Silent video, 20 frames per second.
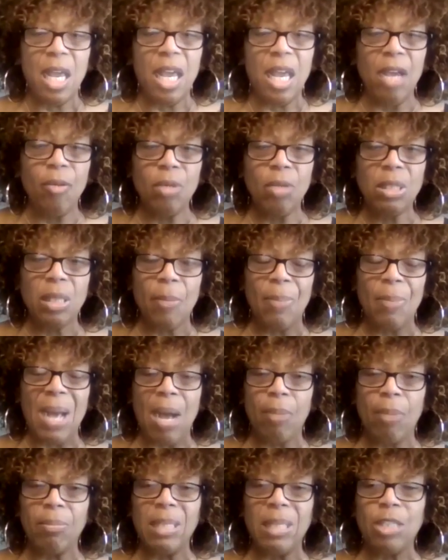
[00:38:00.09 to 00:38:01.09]
It was
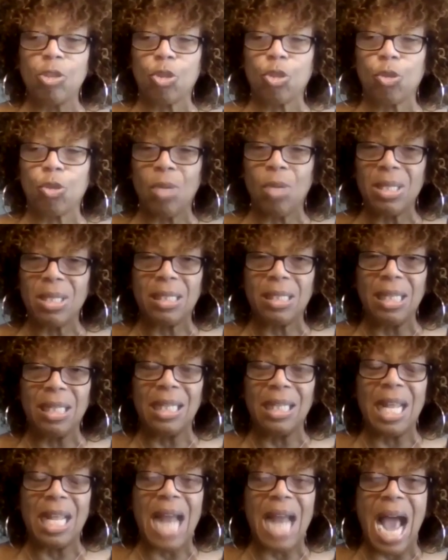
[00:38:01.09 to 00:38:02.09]
about me
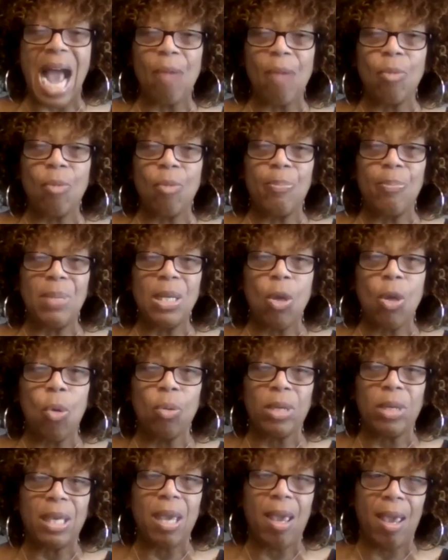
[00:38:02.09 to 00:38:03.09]
trusting that I would be
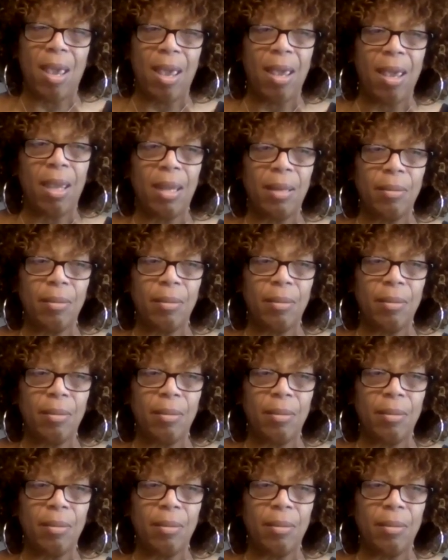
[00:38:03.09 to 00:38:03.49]
okay